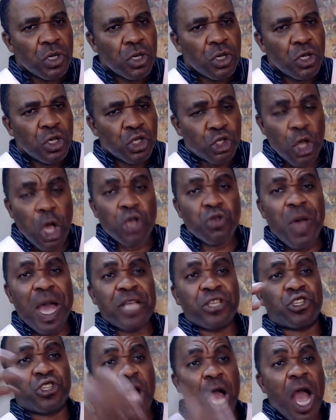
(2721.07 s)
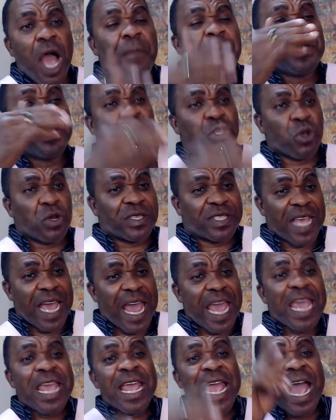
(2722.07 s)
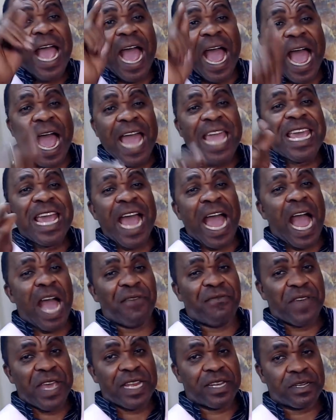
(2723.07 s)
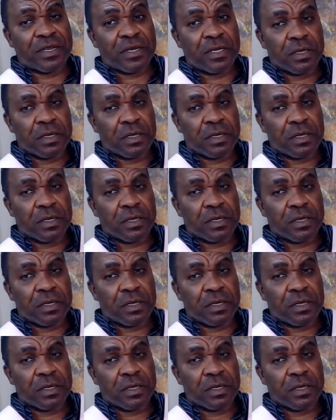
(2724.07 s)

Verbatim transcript: So your job is to say, I have it.